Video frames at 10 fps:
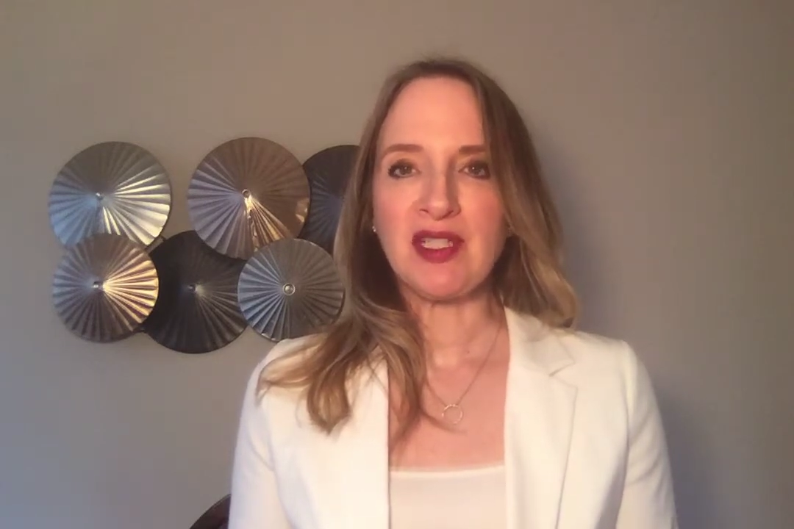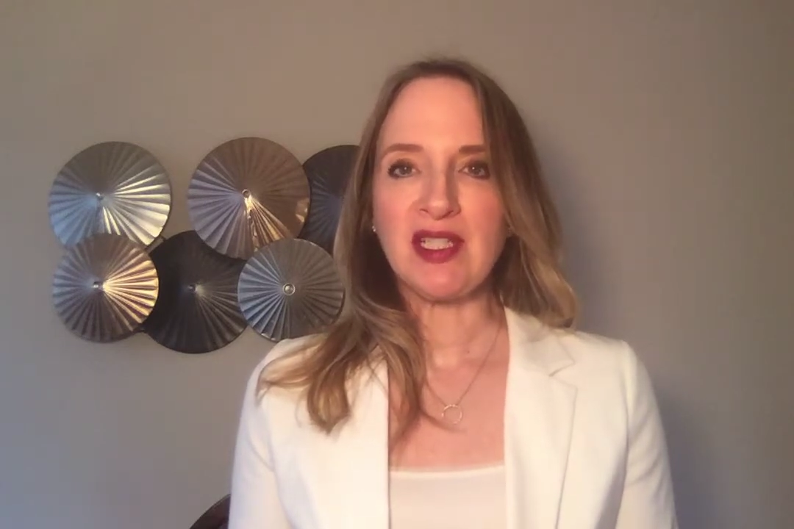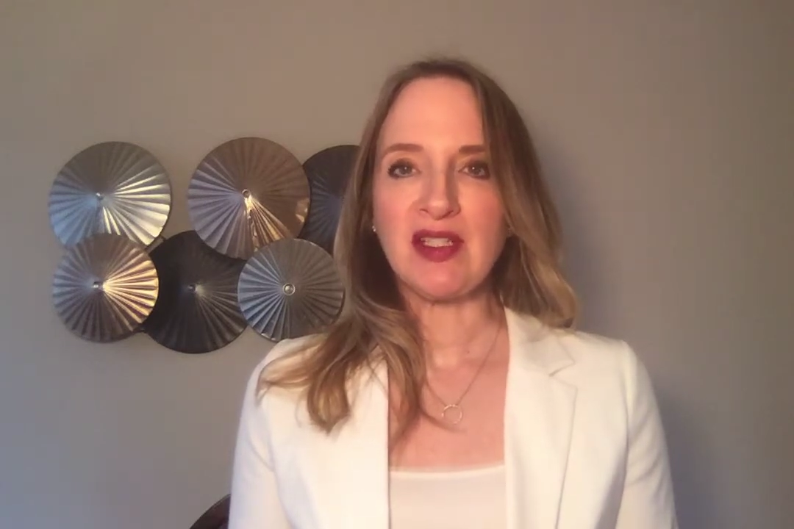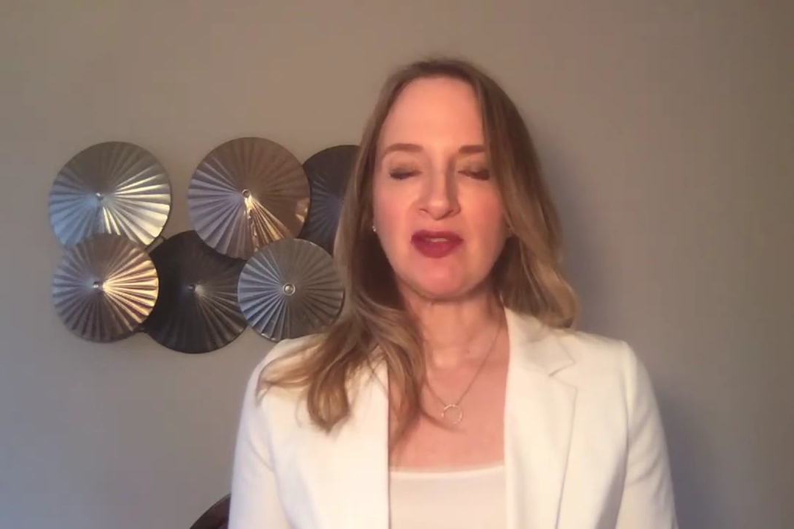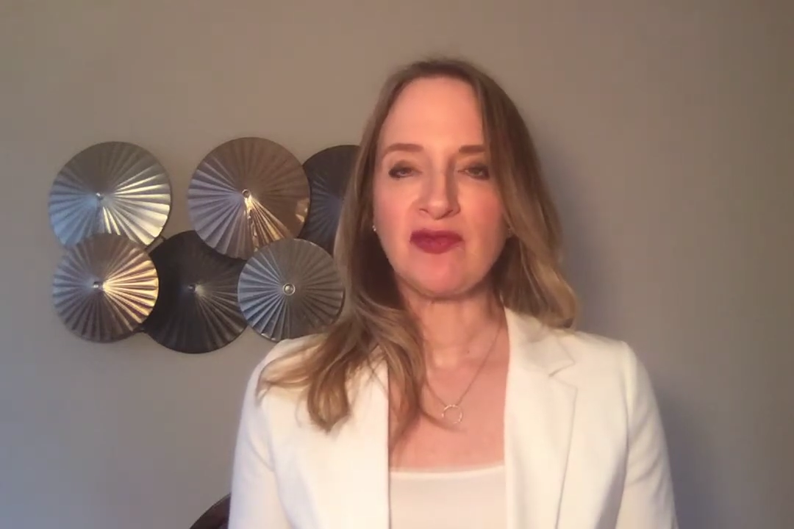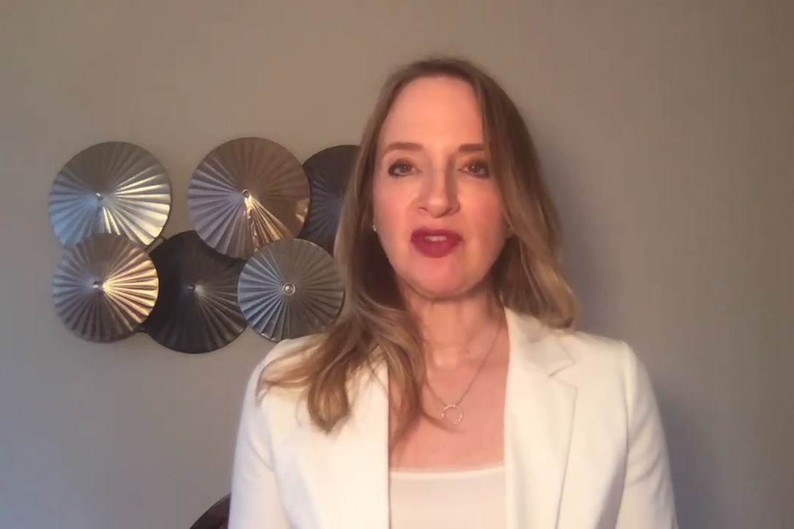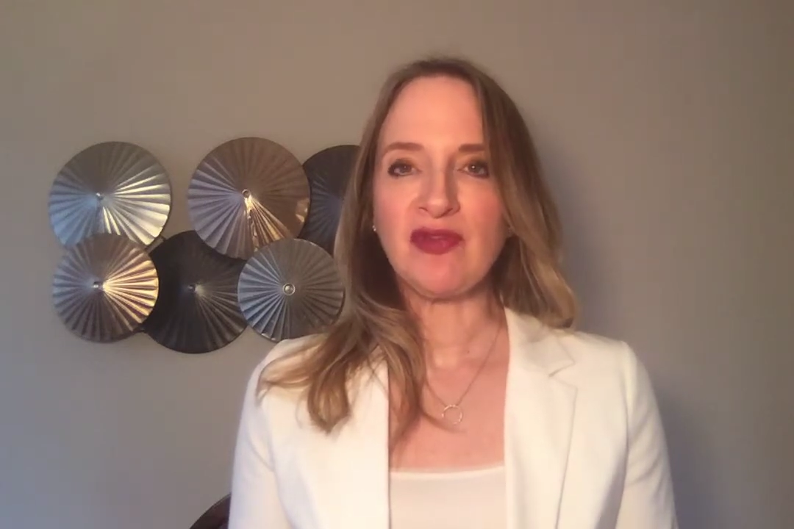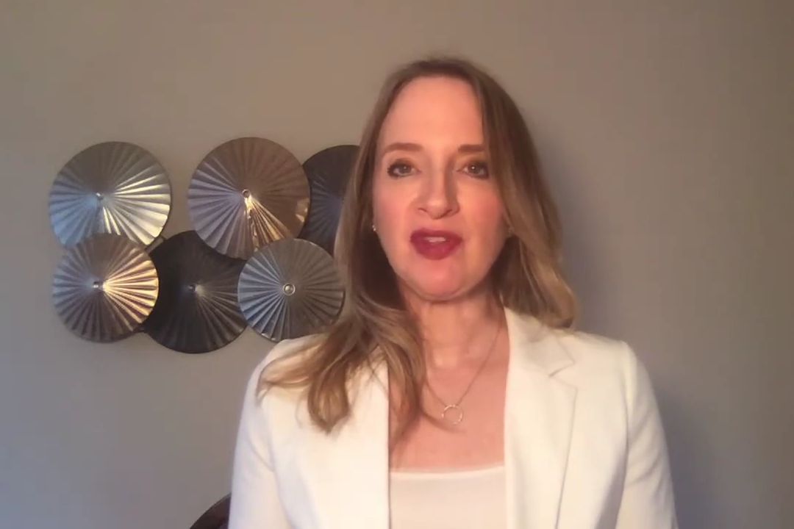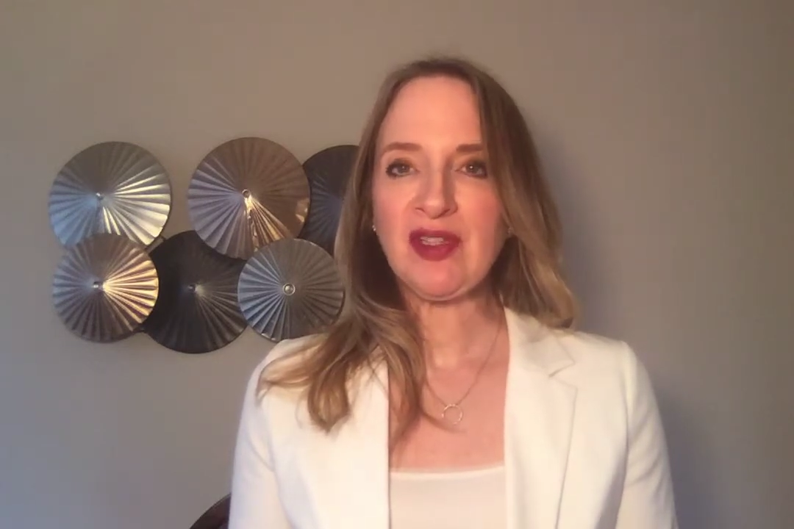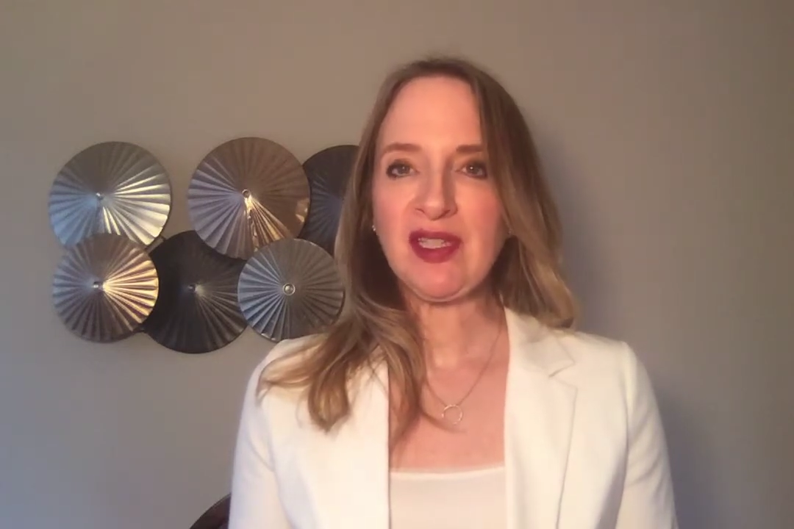is
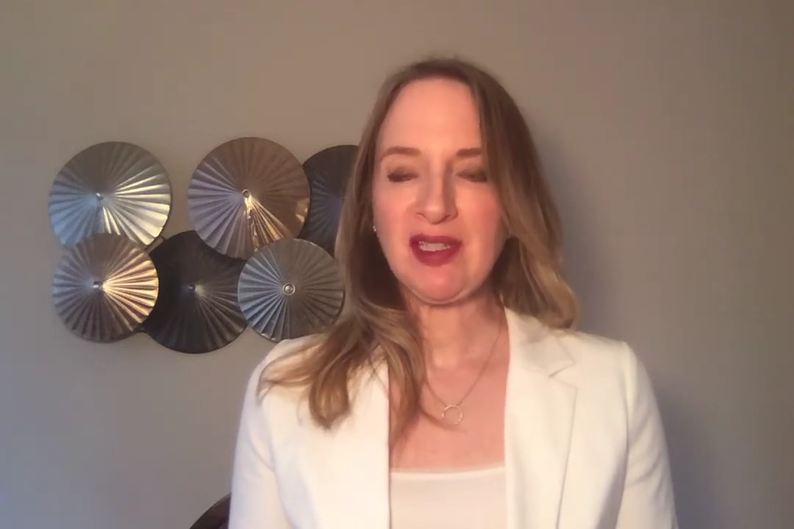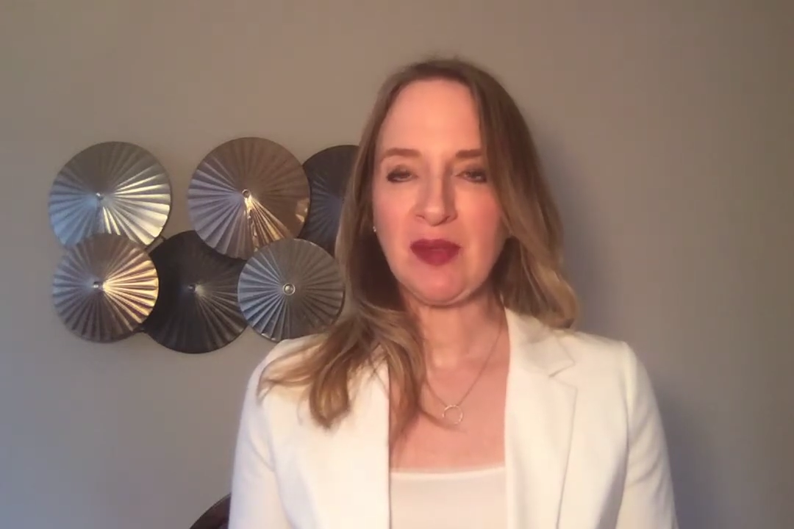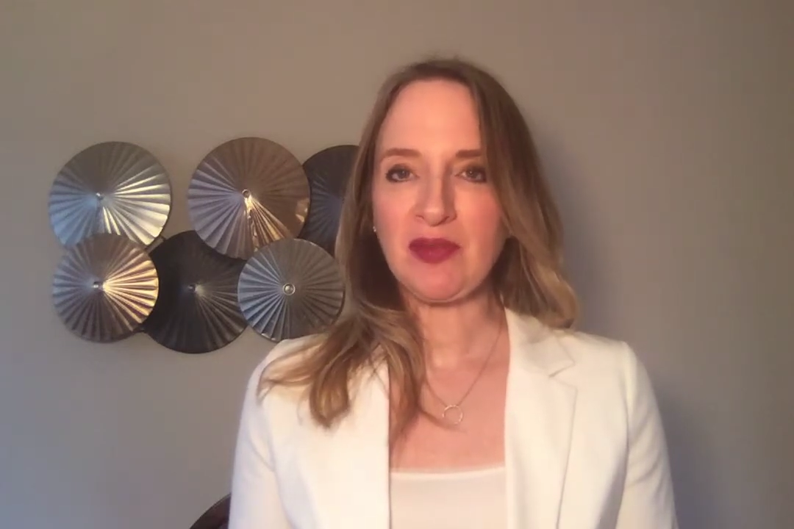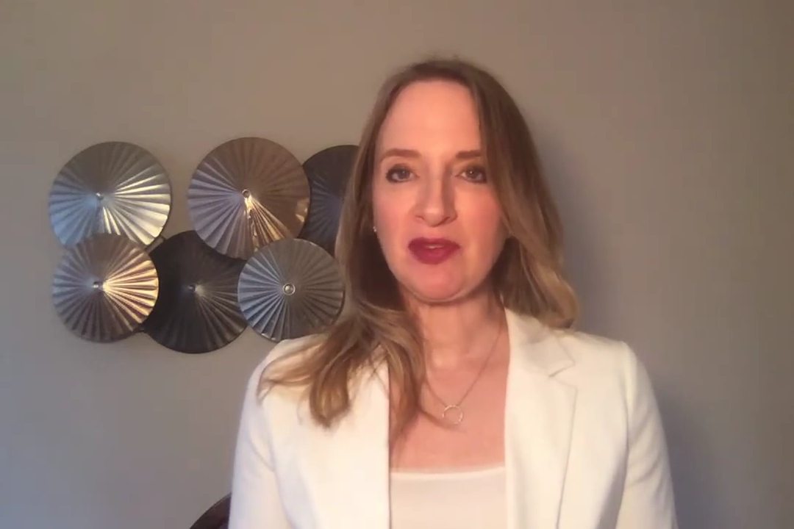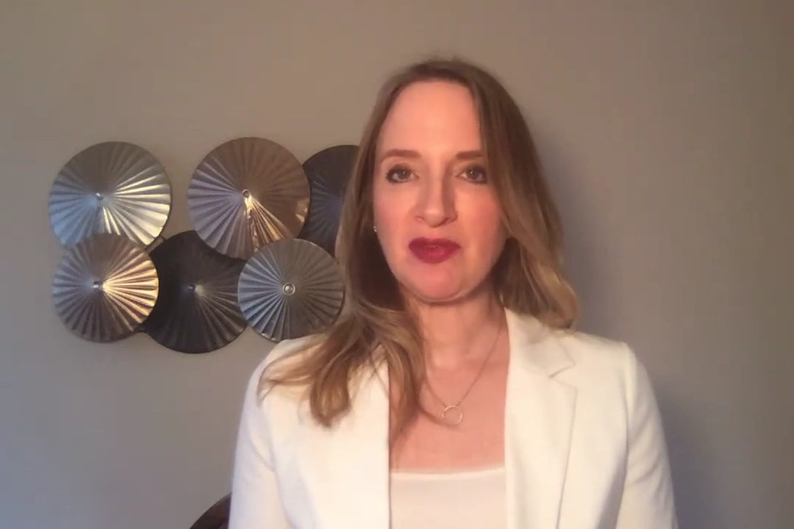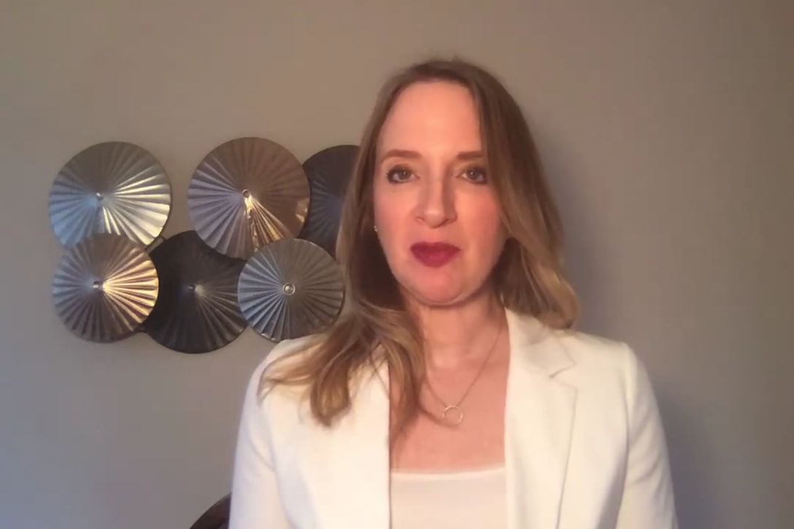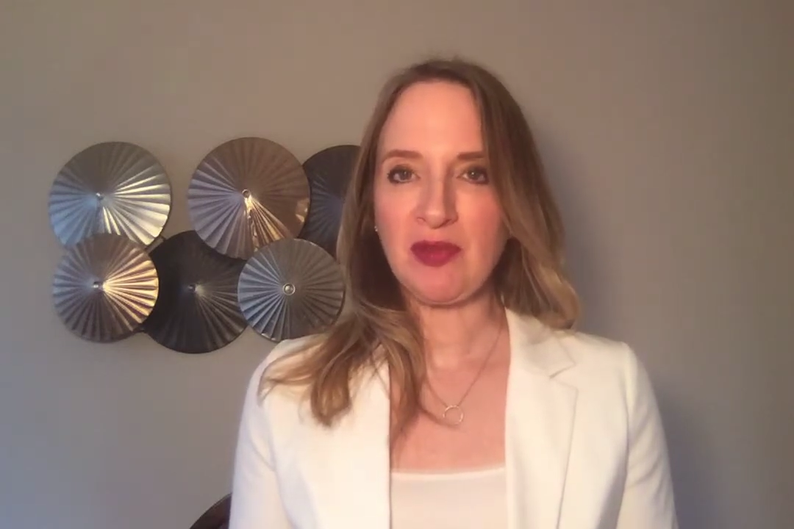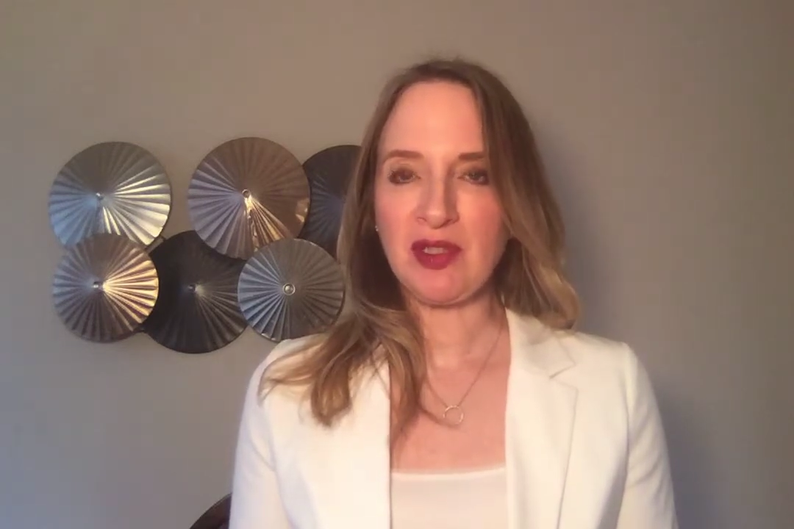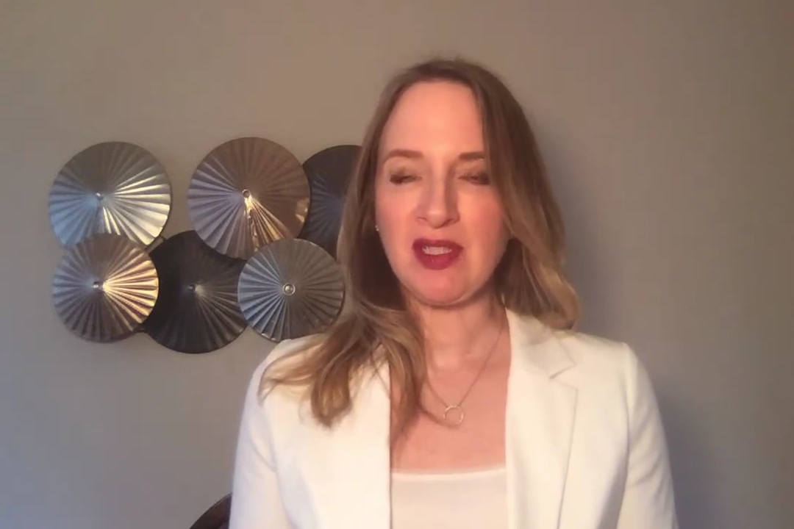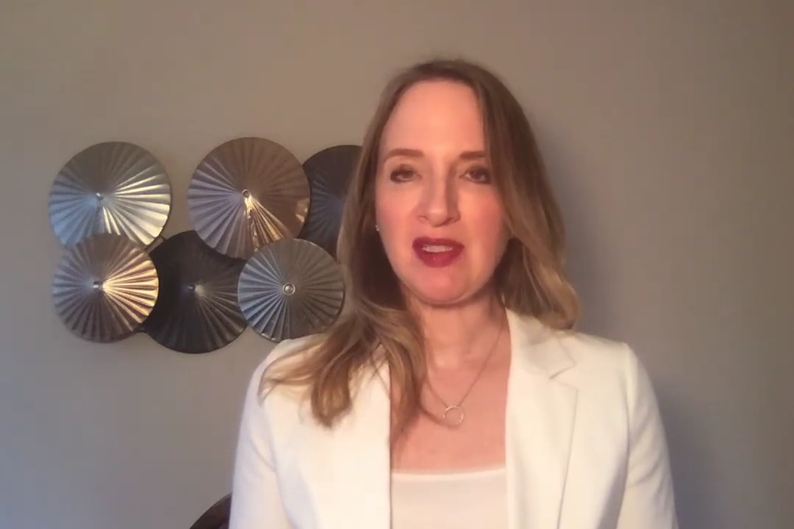refilling their
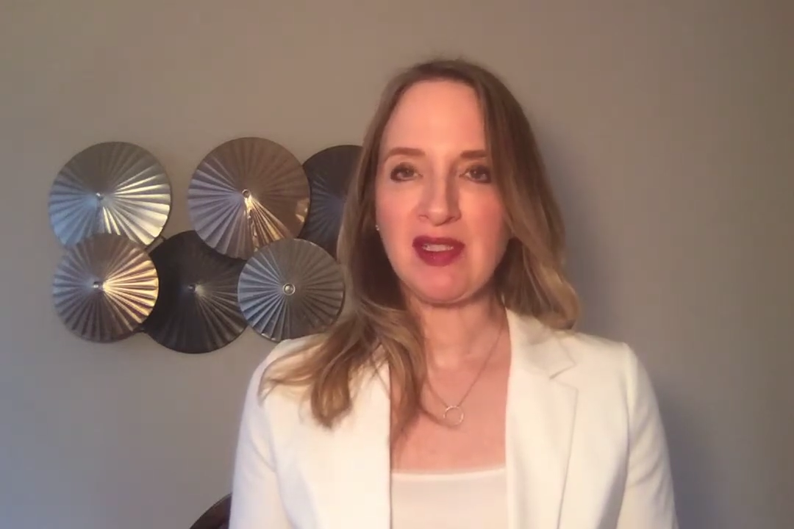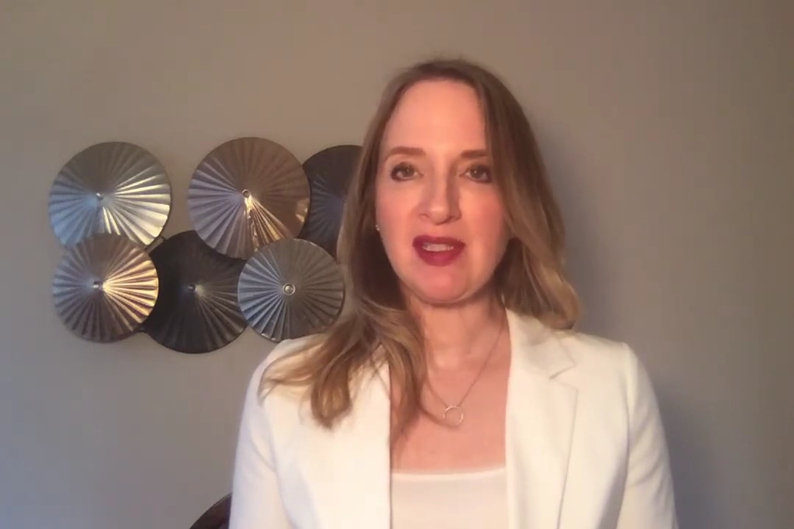prescriptions.